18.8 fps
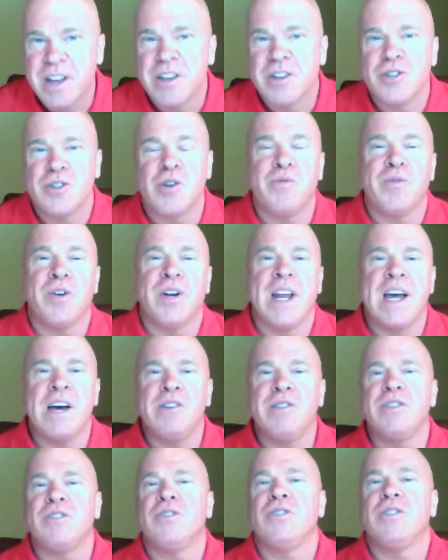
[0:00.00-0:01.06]
So for now,
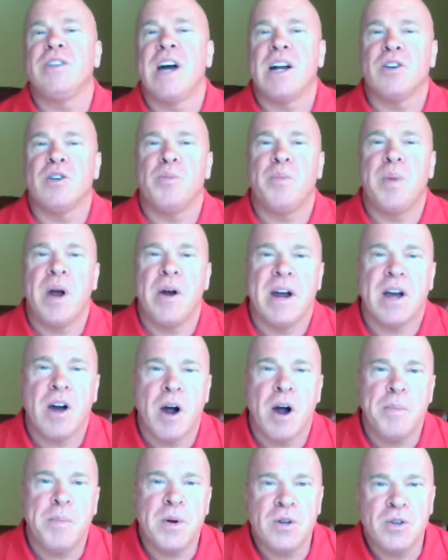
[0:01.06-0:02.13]
this is Dr. Perry
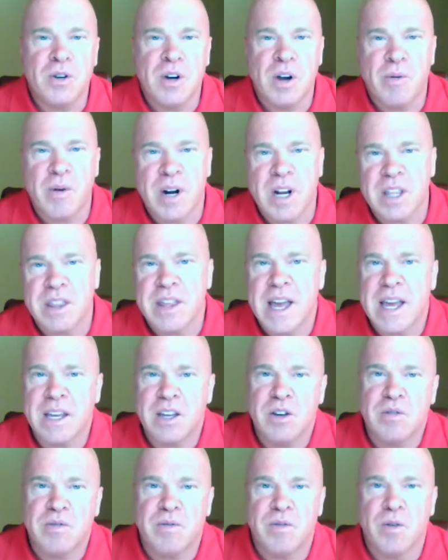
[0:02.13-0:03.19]
Carpenter. I want to thank
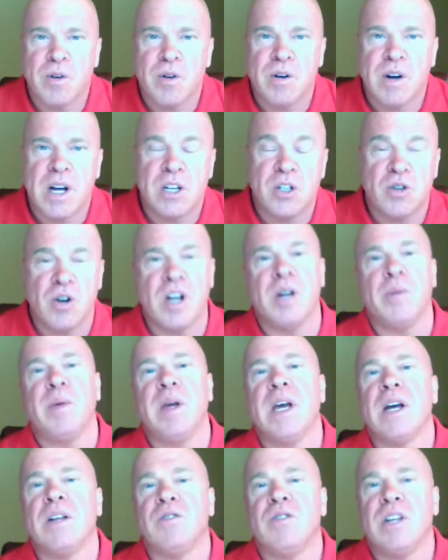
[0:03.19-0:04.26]
you for uh, joining
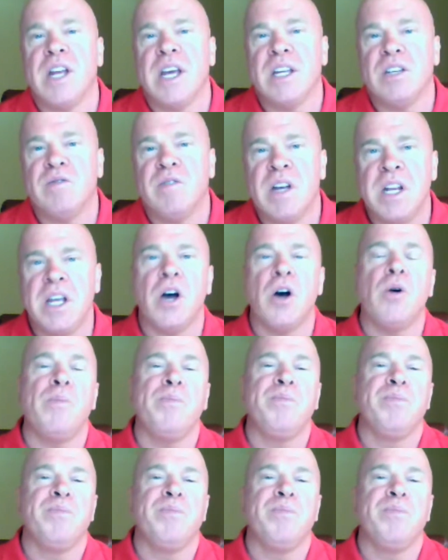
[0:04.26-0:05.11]
me on today's video.